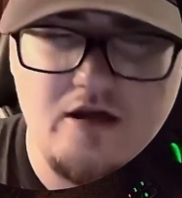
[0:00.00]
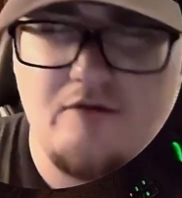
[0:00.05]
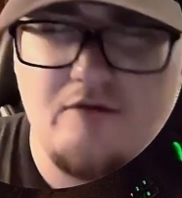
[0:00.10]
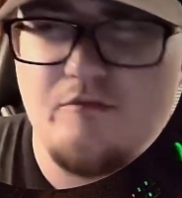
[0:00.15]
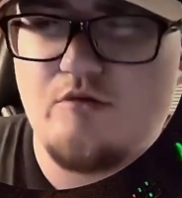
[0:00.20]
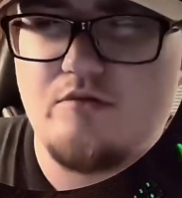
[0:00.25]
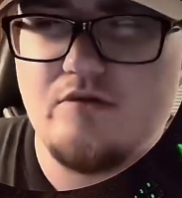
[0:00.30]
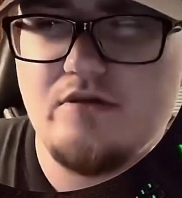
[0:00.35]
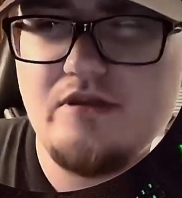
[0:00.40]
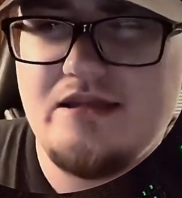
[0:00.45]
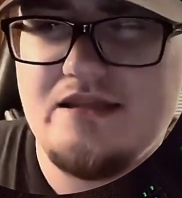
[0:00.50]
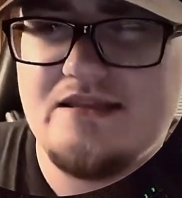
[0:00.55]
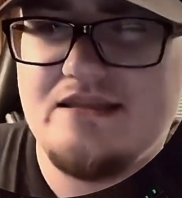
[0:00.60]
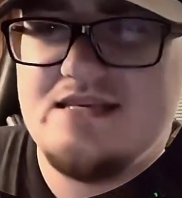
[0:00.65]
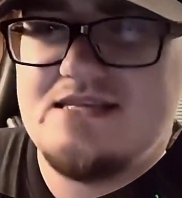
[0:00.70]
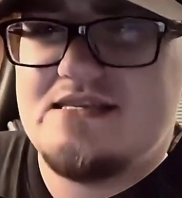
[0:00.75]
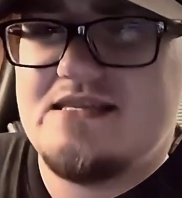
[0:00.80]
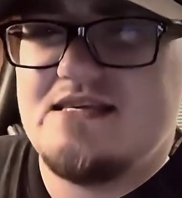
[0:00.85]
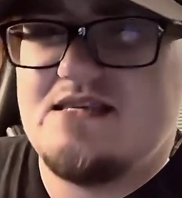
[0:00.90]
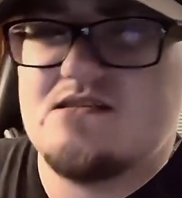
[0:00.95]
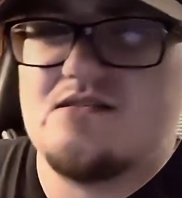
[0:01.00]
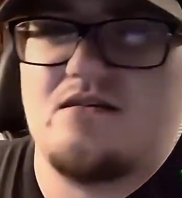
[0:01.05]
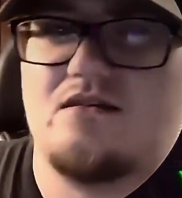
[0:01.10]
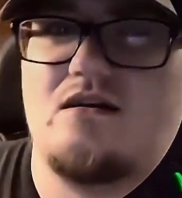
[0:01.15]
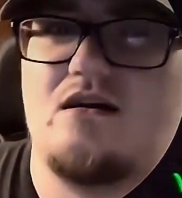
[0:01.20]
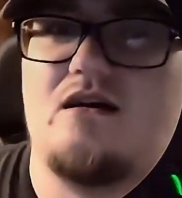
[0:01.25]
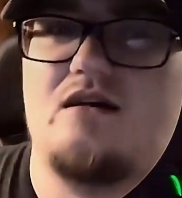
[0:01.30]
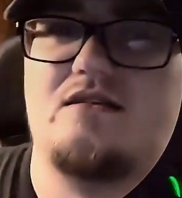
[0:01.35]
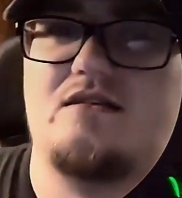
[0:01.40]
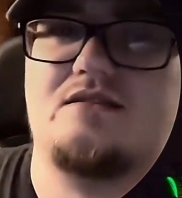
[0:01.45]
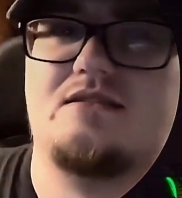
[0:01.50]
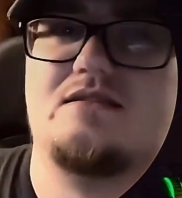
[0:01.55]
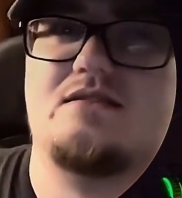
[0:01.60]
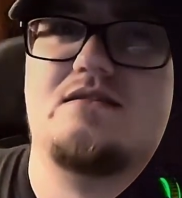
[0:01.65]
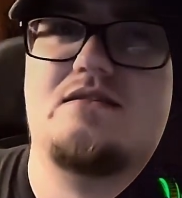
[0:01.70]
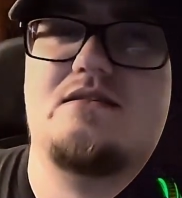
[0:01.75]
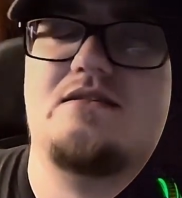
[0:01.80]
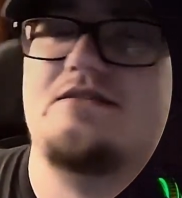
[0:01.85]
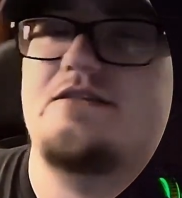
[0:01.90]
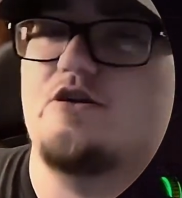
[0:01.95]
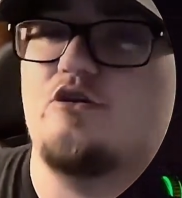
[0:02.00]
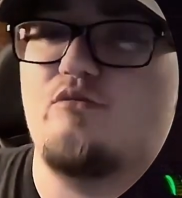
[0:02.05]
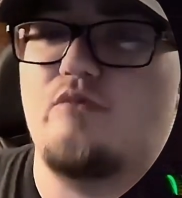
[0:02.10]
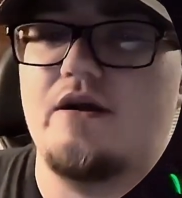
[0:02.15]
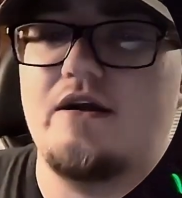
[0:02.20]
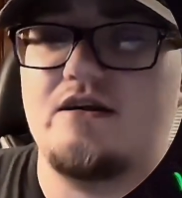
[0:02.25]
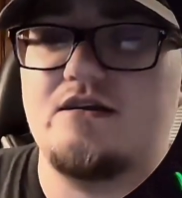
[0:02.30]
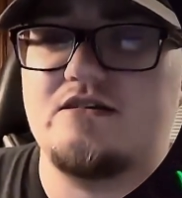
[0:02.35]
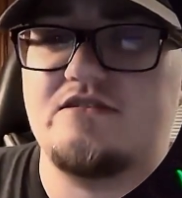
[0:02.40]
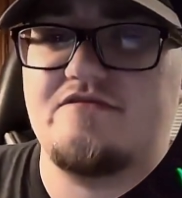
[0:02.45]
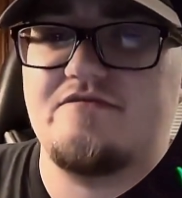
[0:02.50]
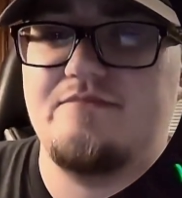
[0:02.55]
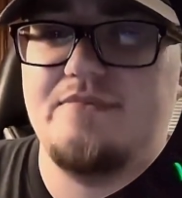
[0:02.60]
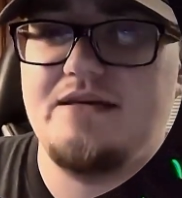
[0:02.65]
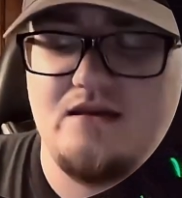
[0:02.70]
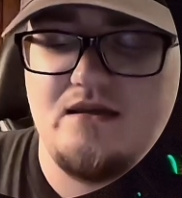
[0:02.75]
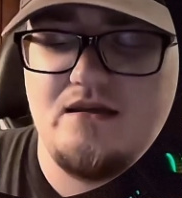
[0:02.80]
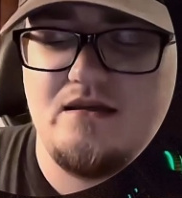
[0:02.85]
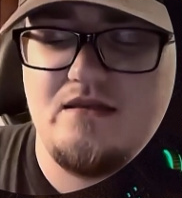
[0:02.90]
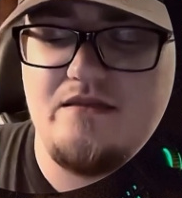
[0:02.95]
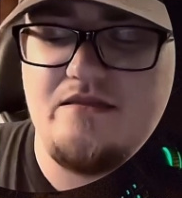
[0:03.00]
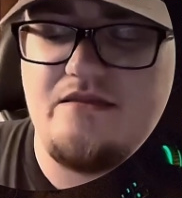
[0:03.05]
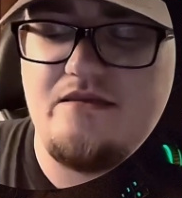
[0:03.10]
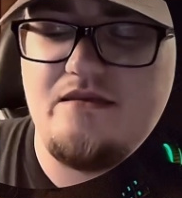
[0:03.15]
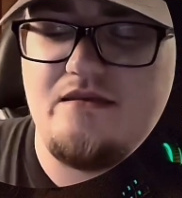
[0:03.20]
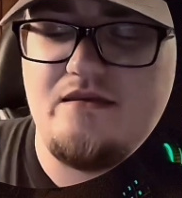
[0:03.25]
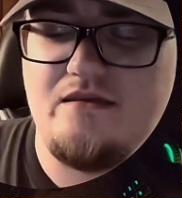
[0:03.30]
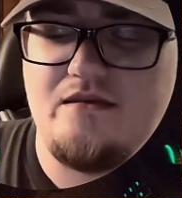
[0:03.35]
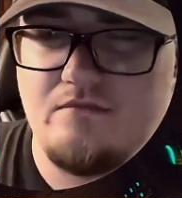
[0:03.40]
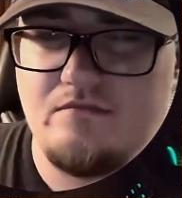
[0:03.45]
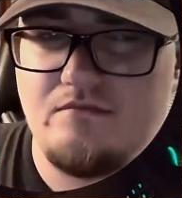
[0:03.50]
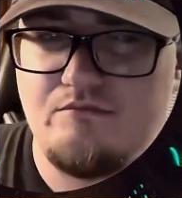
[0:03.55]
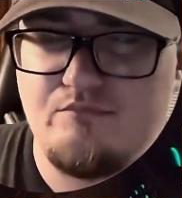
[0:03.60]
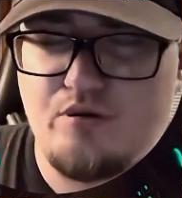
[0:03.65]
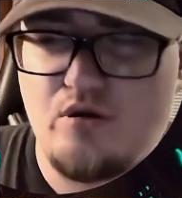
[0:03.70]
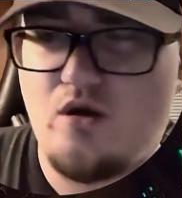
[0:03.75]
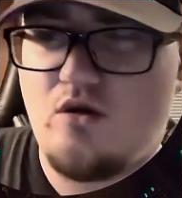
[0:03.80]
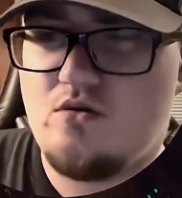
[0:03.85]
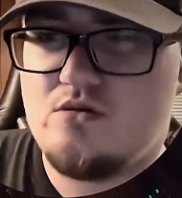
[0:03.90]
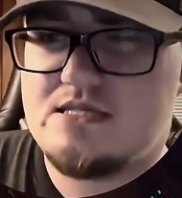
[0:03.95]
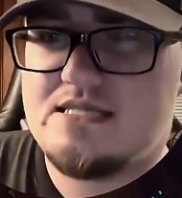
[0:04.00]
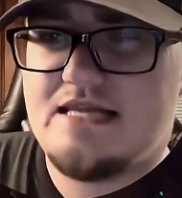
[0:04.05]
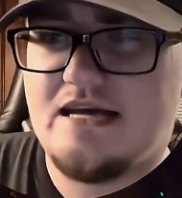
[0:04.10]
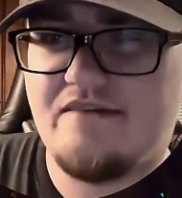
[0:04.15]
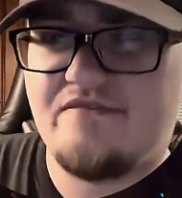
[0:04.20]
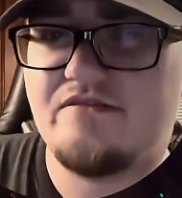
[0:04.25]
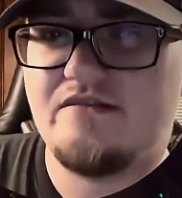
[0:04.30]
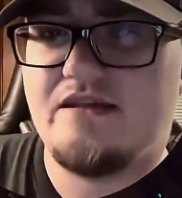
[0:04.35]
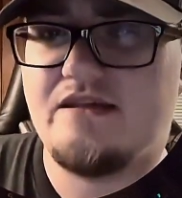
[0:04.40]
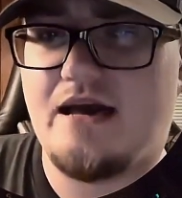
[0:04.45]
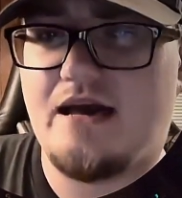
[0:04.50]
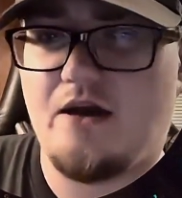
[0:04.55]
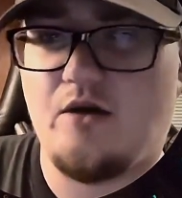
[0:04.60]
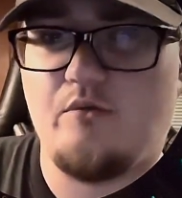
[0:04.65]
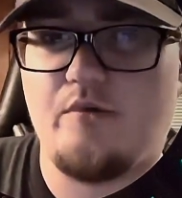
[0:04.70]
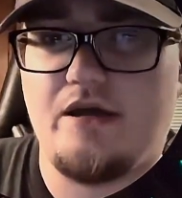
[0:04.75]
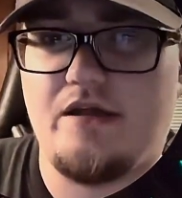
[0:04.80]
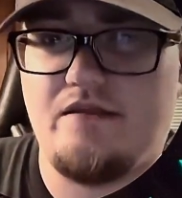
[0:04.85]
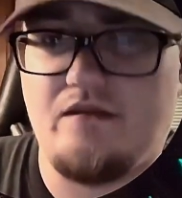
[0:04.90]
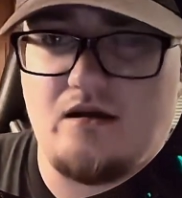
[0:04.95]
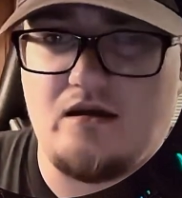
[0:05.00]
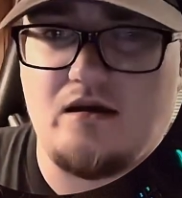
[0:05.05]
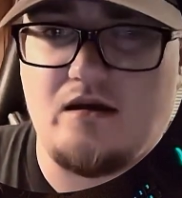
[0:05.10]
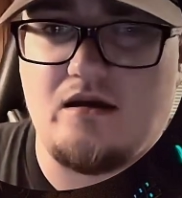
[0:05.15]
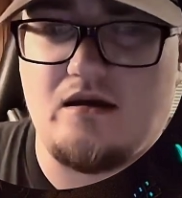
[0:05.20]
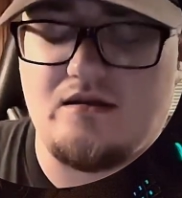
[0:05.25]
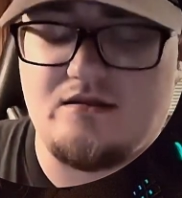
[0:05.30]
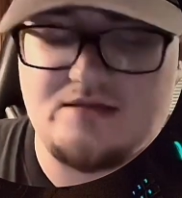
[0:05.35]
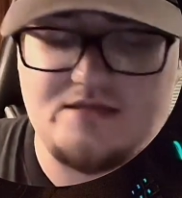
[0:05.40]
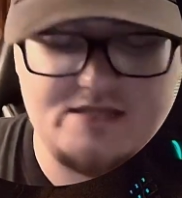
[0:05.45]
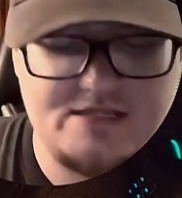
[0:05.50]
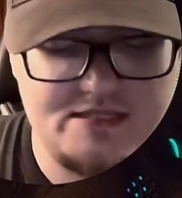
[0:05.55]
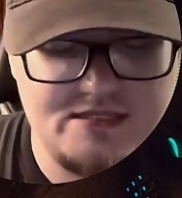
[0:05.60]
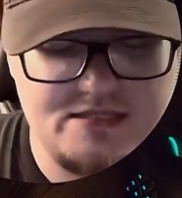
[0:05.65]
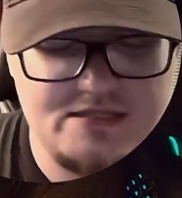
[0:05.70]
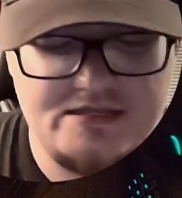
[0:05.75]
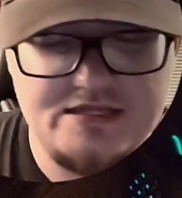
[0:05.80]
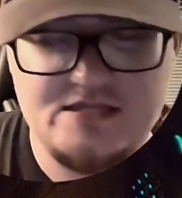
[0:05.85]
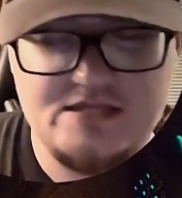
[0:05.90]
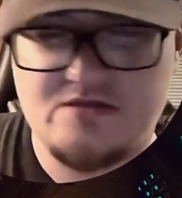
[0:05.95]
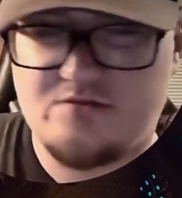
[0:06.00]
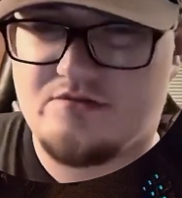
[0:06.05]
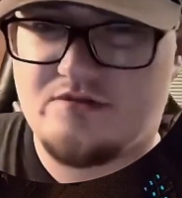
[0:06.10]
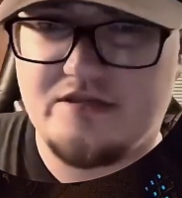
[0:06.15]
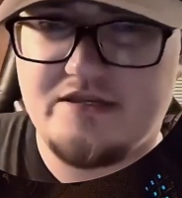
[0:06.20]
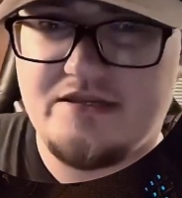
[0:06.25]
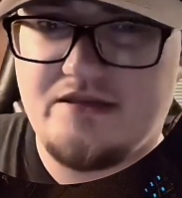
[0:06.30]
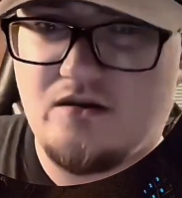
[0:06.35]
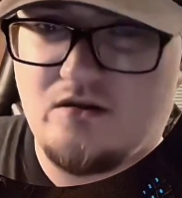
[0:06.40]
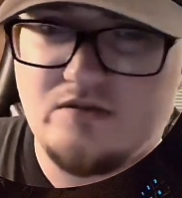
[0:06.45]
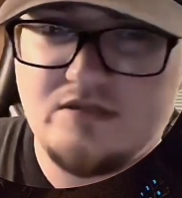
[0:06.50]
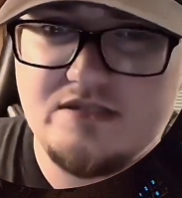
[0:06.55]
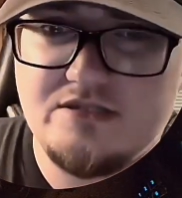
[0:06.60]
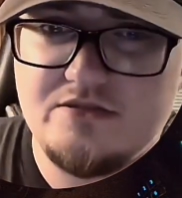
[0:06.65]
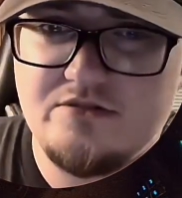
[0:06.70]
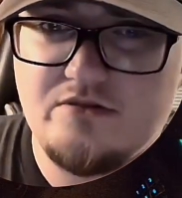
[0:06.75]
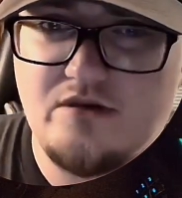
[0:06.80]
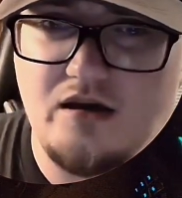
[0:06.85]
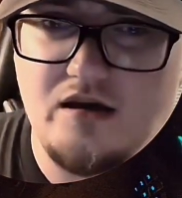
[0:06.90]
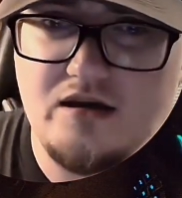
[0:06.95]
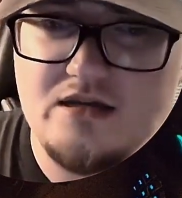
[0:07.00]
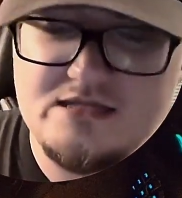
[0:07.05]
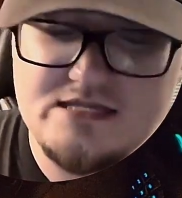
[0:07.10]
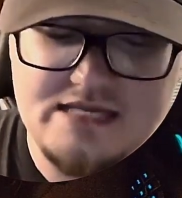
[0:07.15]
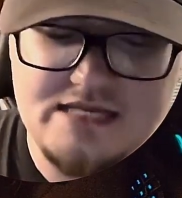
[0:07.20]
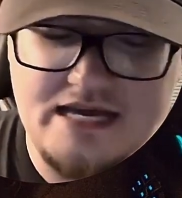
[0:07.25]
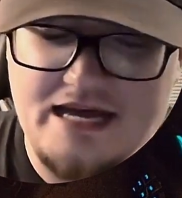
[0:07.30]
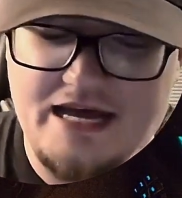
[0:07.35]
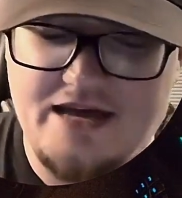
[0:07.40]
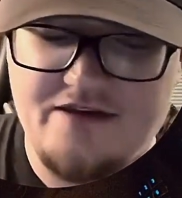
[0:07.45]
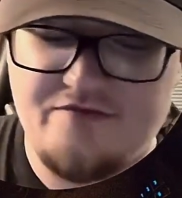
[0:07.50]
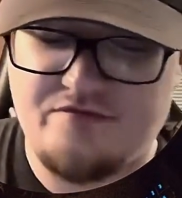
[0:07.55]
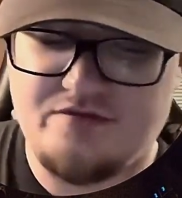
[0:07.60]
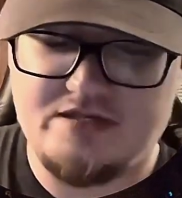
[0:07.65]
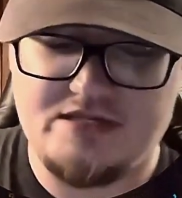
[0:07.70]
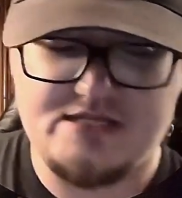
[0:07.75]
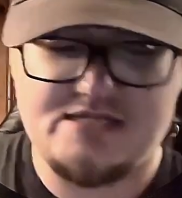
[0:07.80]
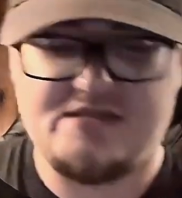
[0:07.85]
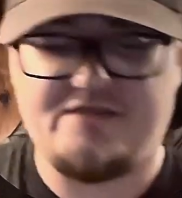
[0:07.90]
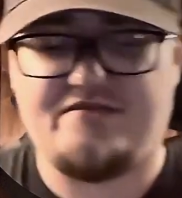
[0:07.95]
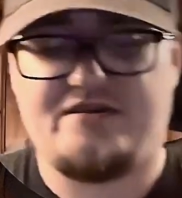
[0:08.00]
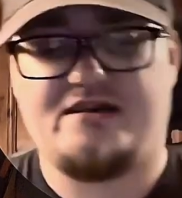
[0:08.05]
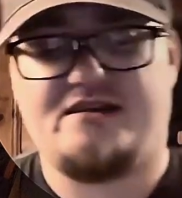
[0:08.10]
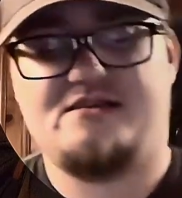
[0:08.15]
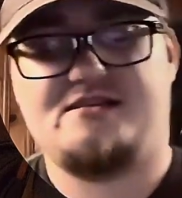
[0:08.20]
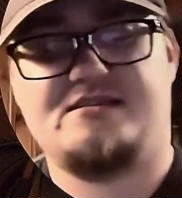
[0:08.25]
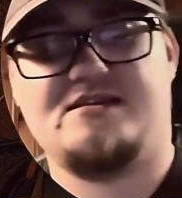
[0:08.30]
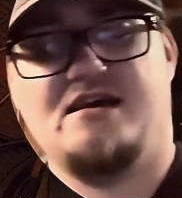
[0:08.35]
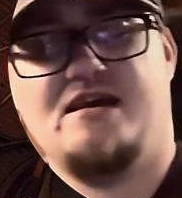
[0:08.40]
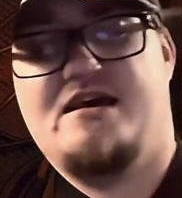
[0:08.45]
But really, these things are not deal breakers for me. The pros definitely outweigh the cons. These are really the only two cons I have with this device.